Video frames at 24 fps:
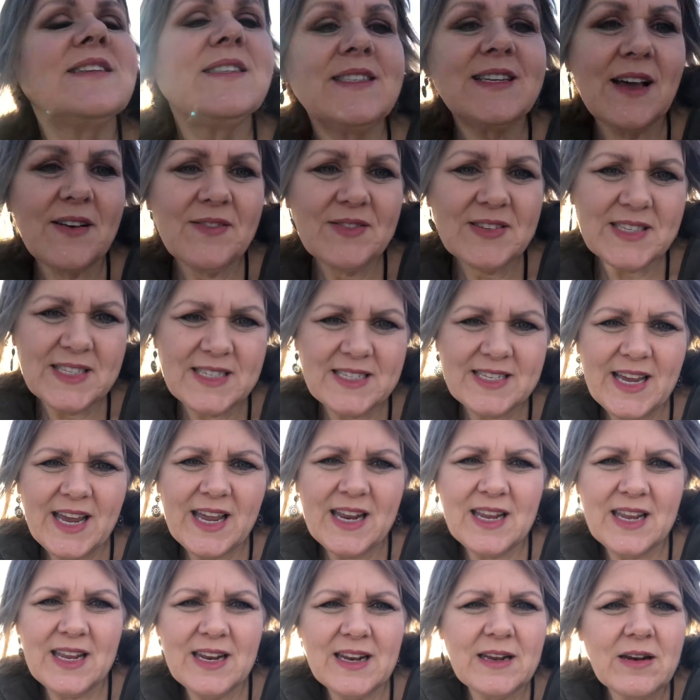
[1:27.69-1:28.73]

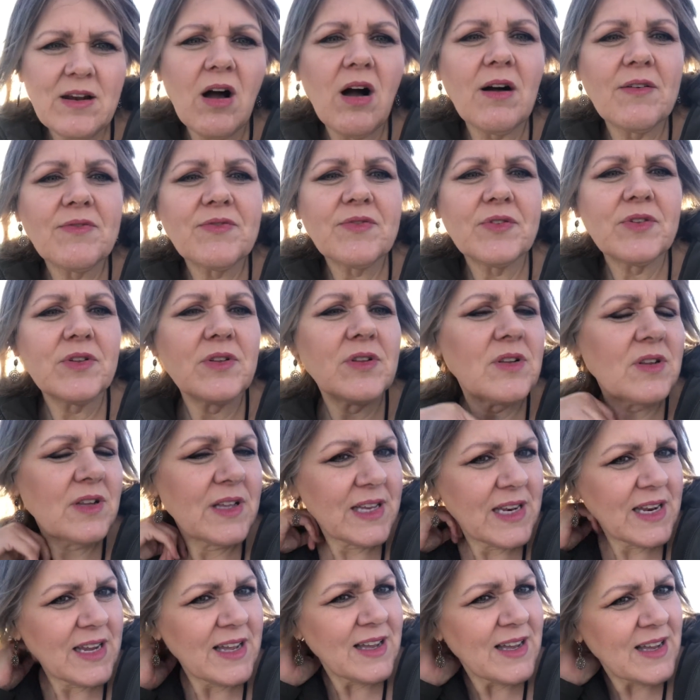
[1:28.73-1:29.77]
Devastating and awful,
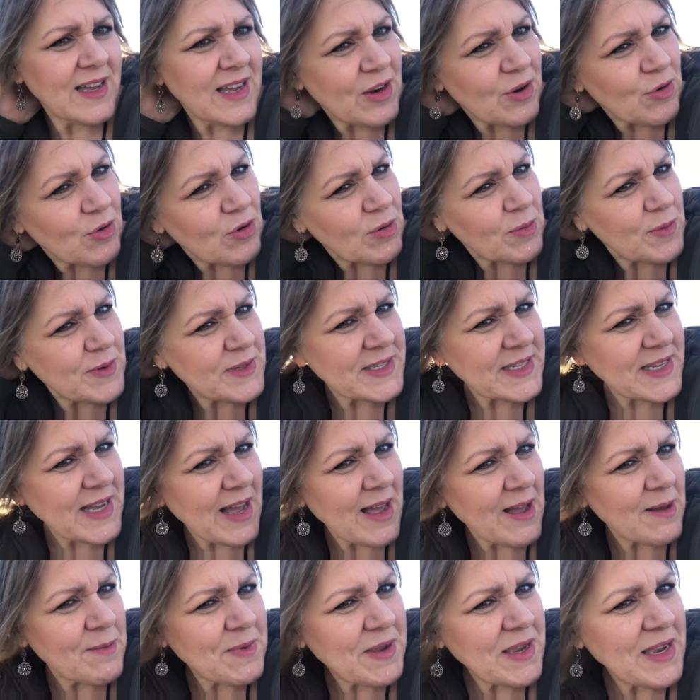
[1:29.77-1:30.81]
and I knew it was
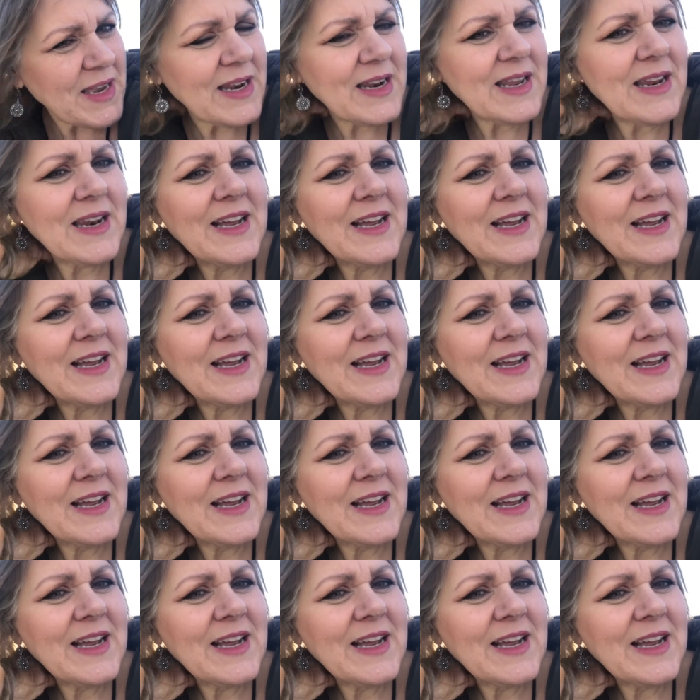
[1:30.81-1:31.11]
coming,